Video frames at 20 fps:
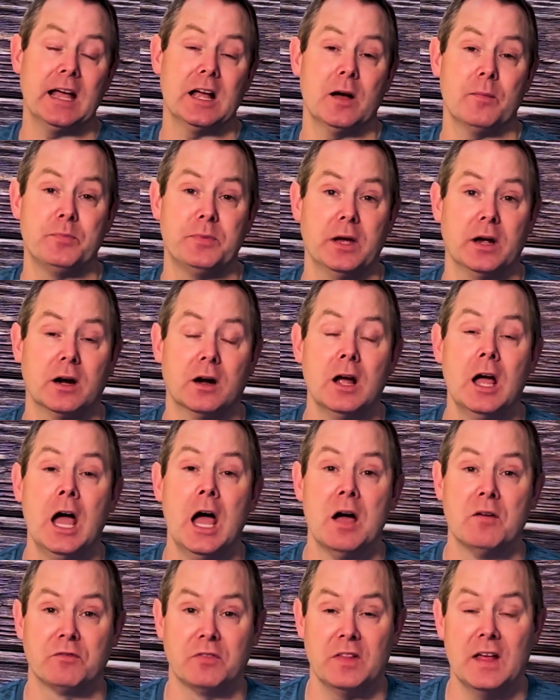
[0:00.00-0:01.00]
up there
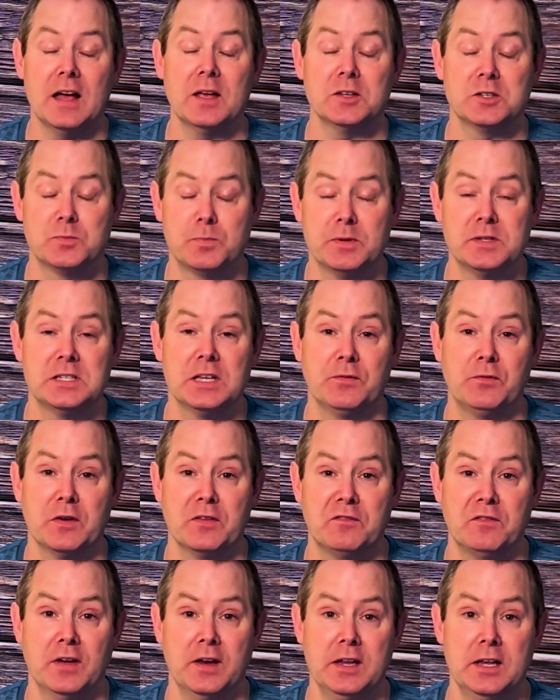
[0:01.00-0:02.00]
for that specific
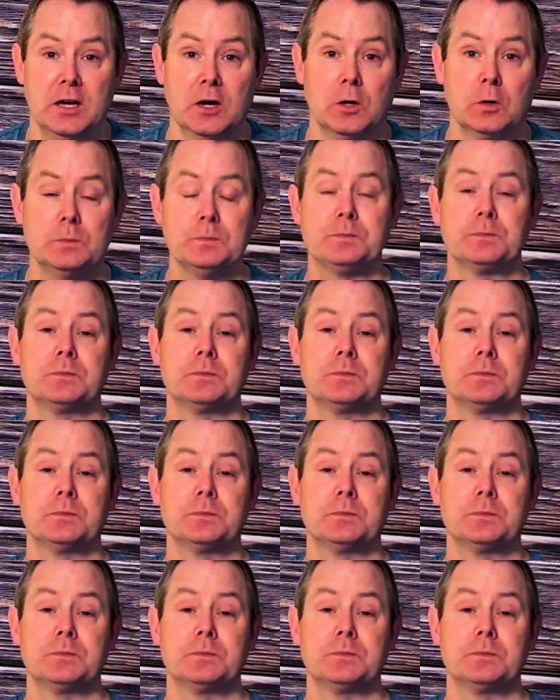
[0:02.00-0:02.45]
video.